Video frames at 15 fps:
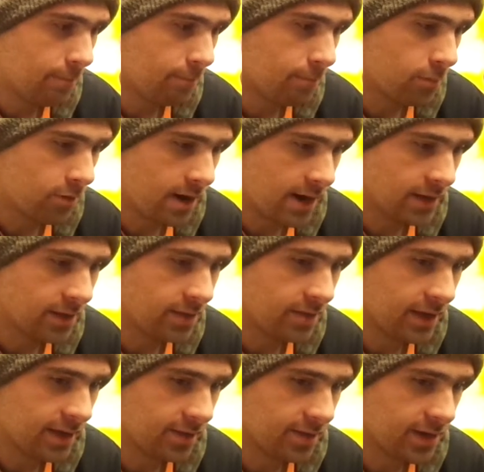practice
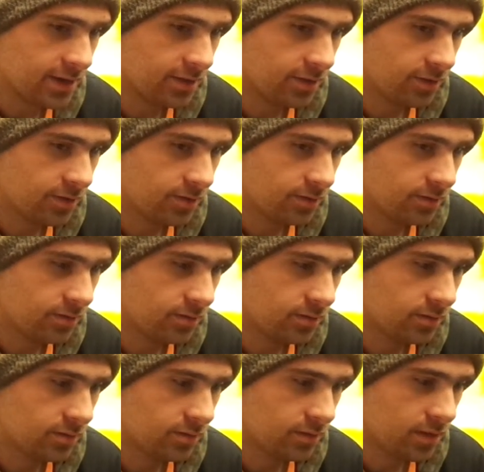hand signs.
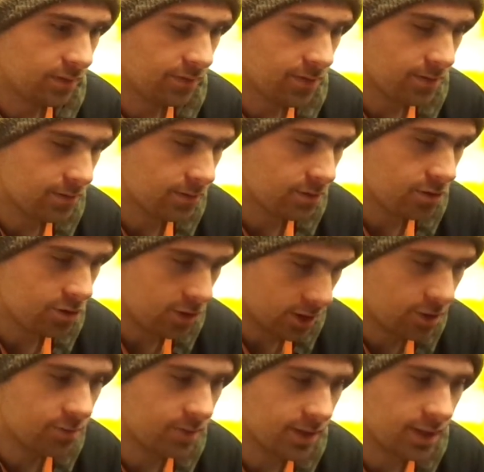If you're
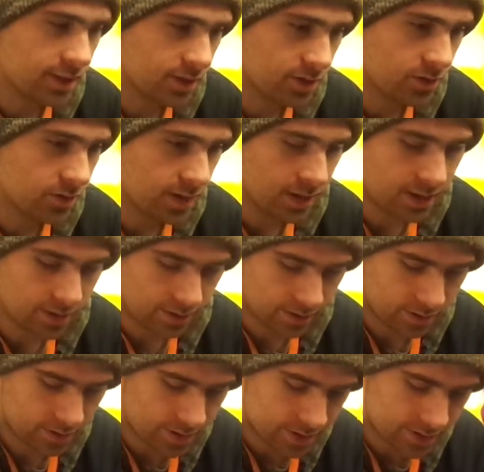just meeting
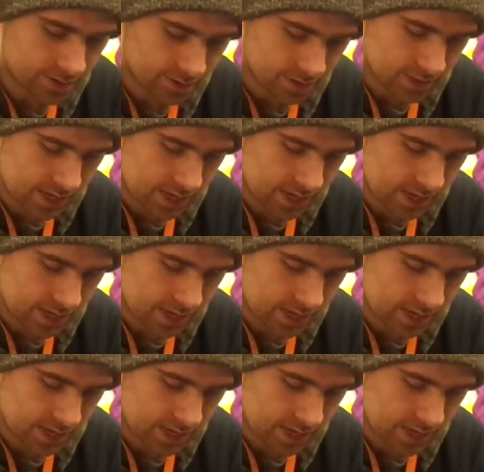your handler